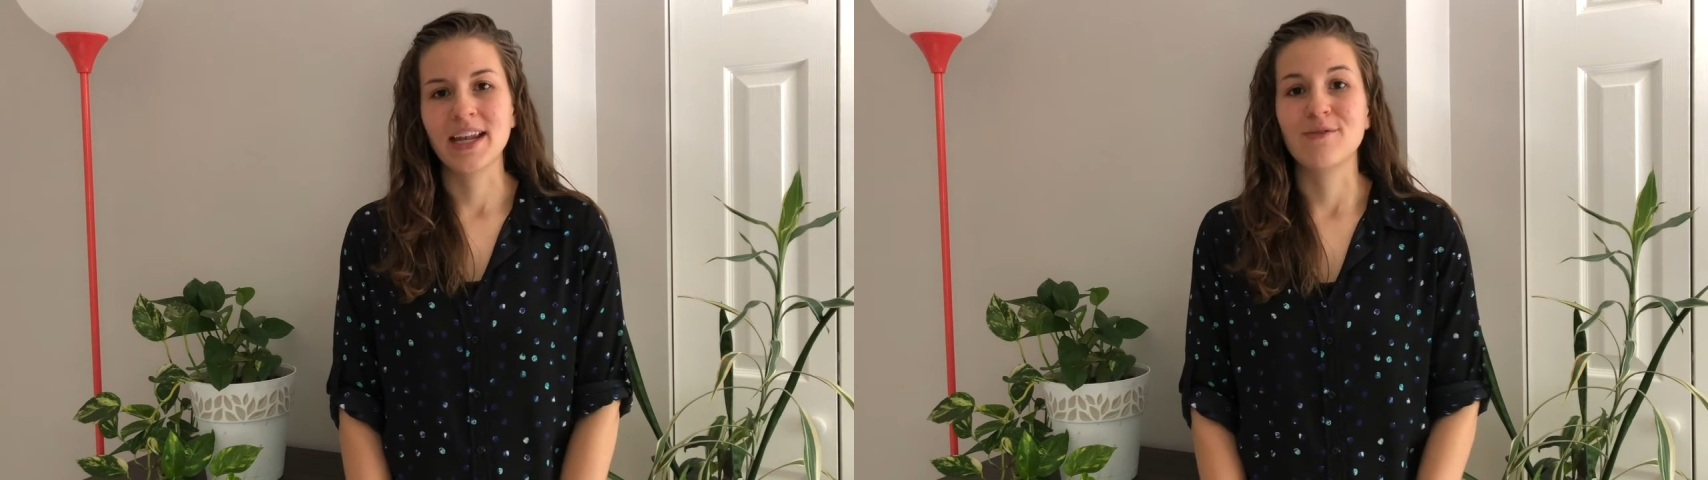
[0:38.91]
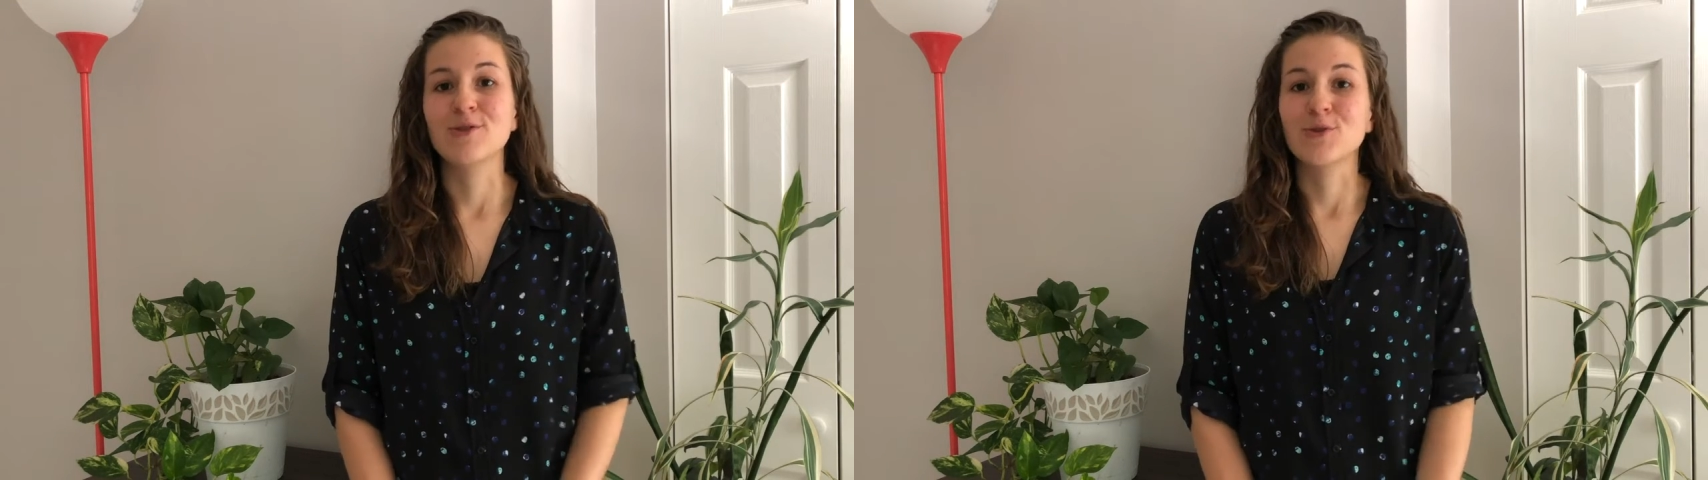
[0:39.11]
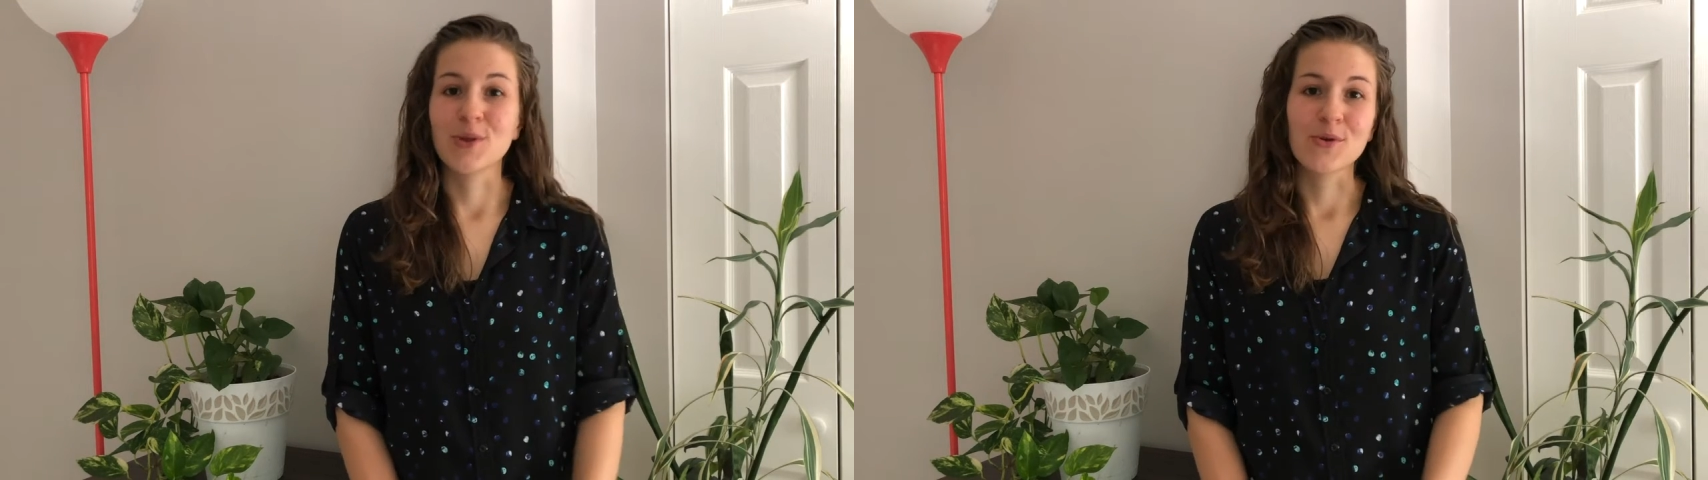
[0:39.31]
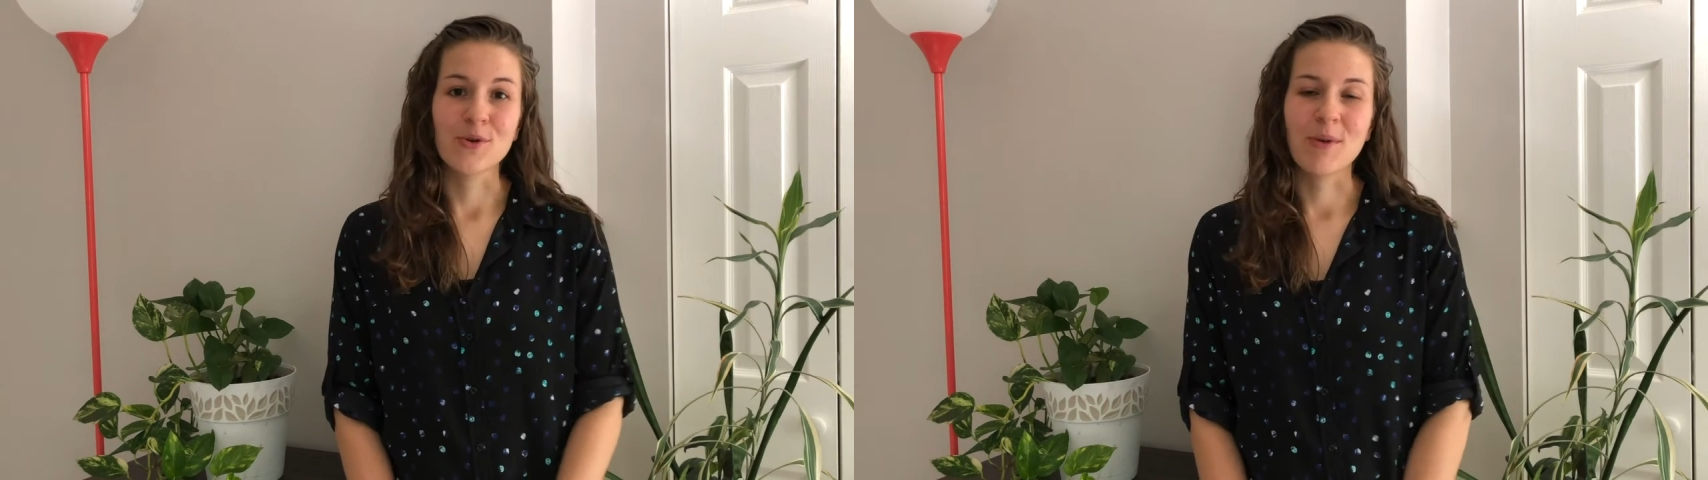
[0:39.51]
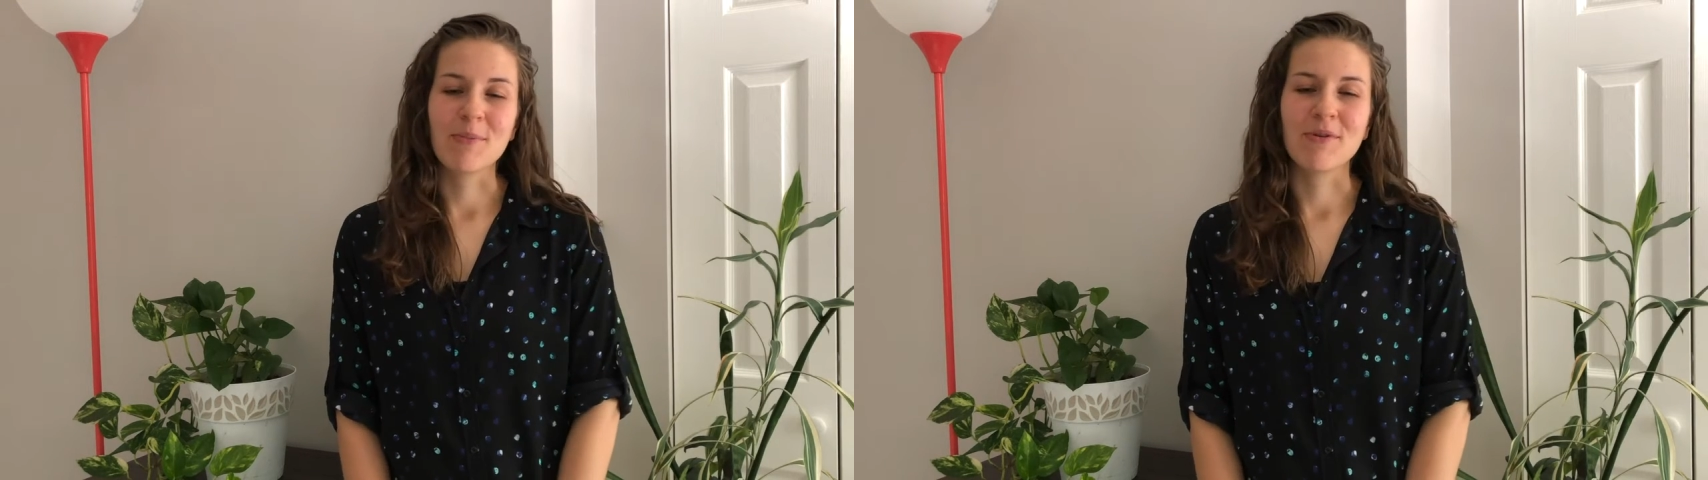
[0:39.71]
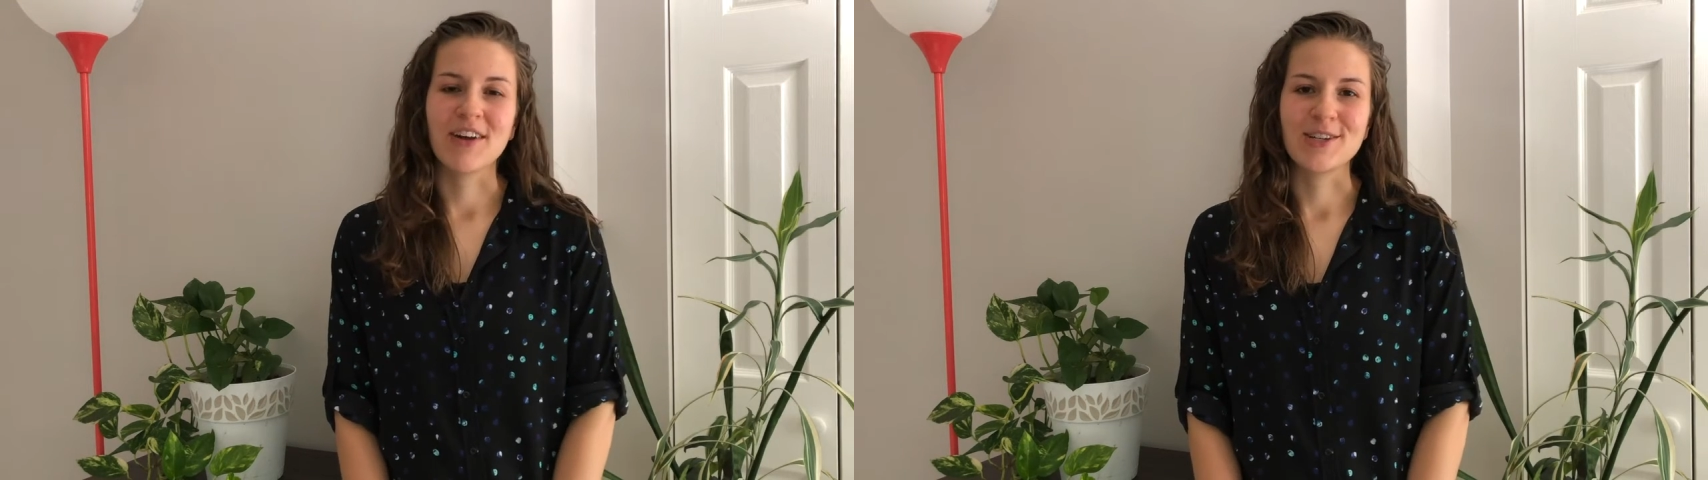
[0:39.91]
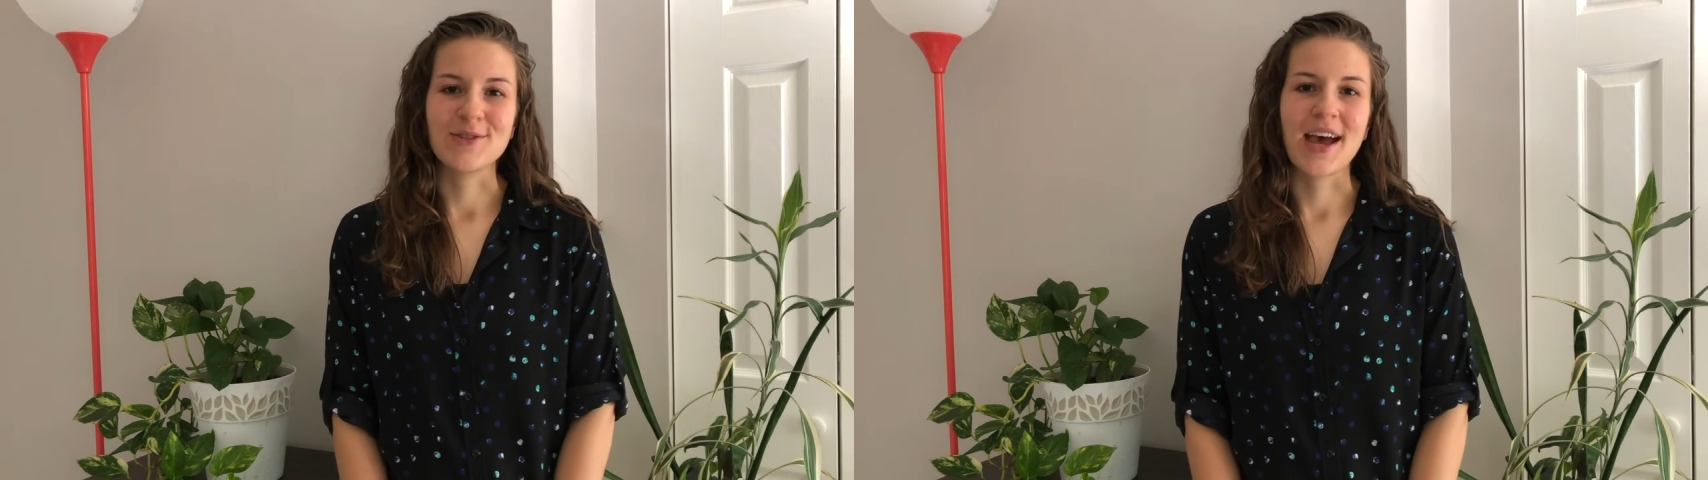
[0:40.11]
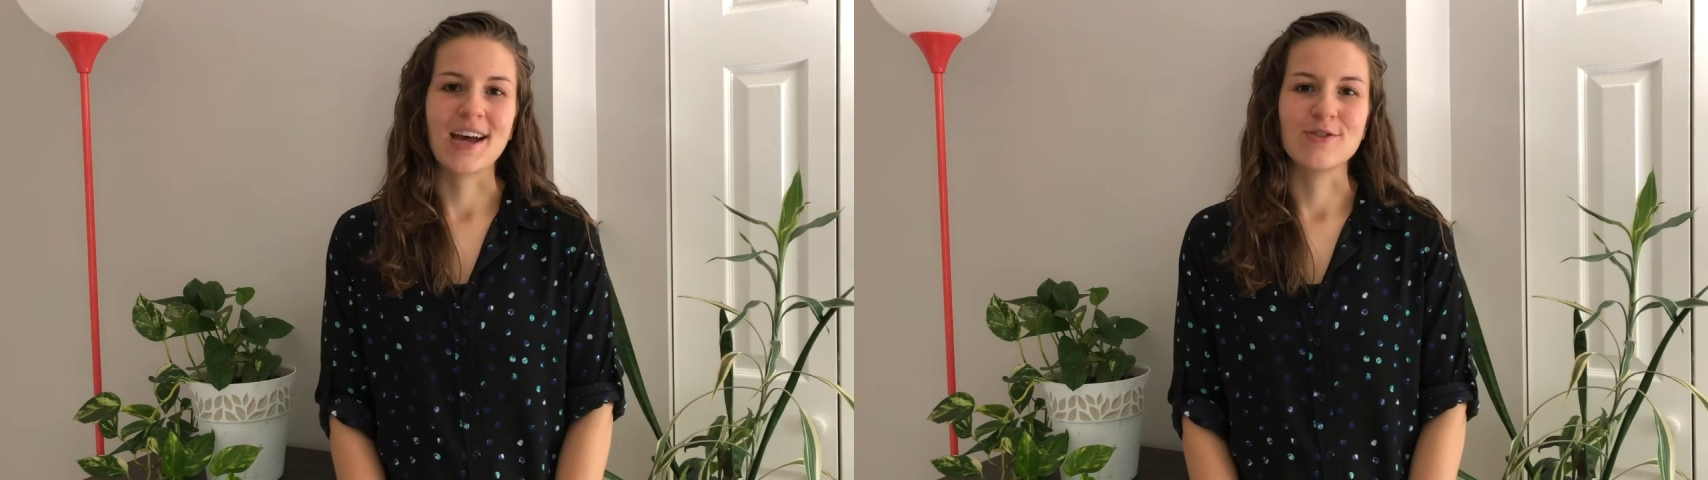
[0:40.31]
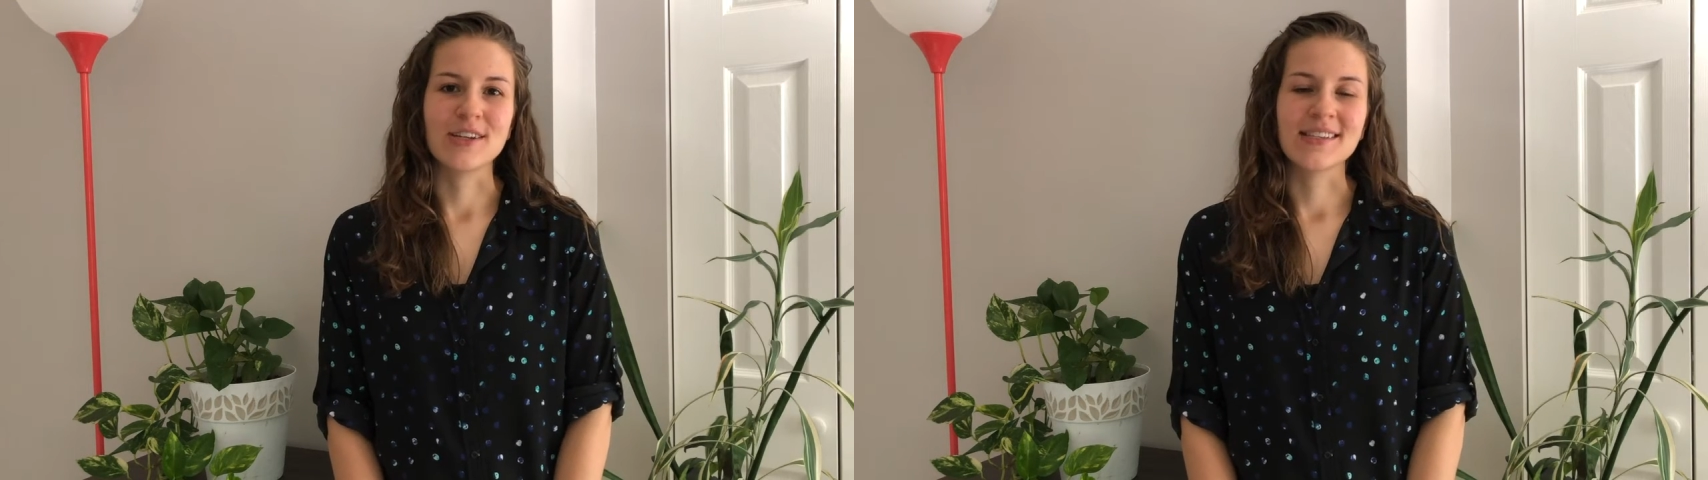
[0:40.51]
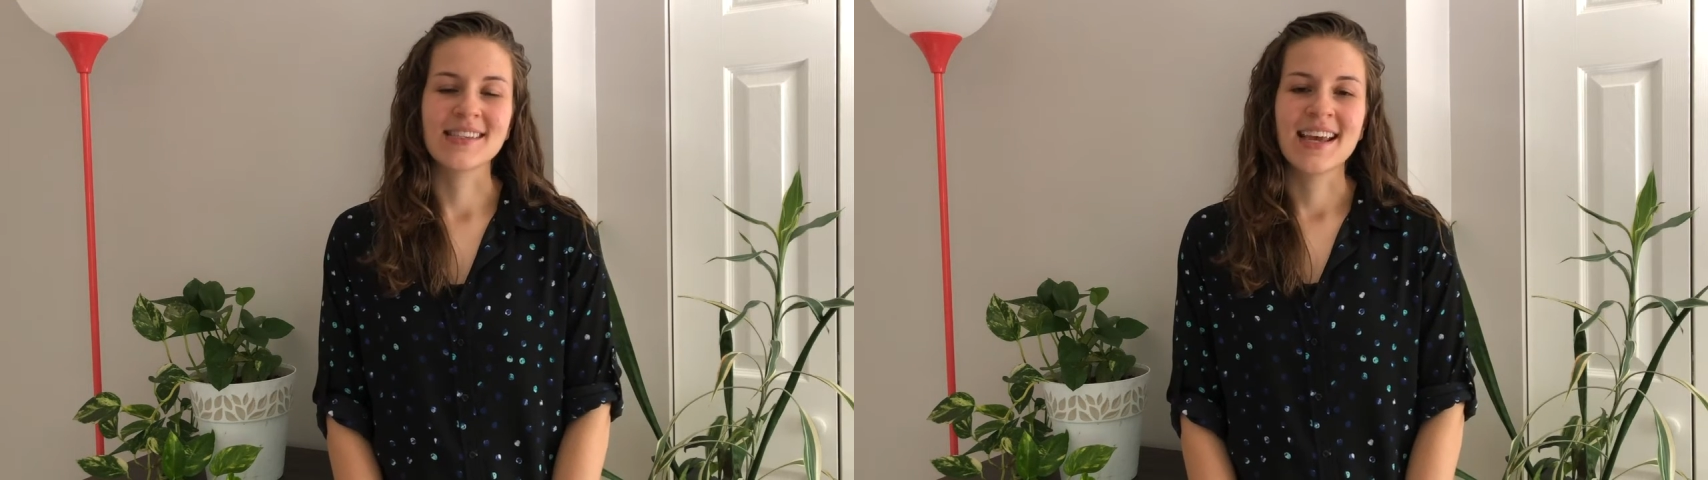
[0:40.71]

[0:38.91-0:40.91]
And if you join the group, I'll provide you the address.